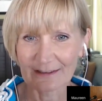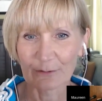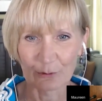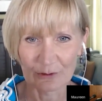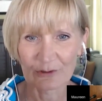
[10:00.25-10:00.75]
If the
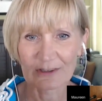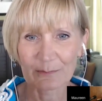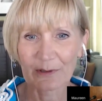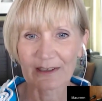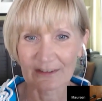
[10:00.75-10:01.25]
orchestra doesn't
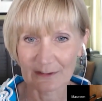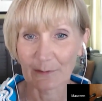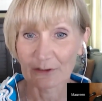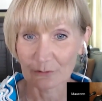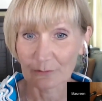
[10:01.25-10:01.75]
play, it's the
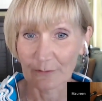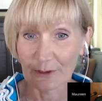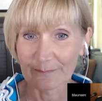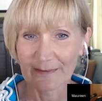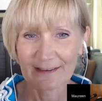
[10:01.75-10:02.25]
maestro's fault.
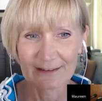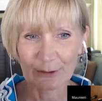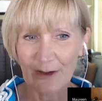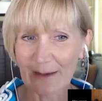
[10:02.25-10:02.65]
Mm. So I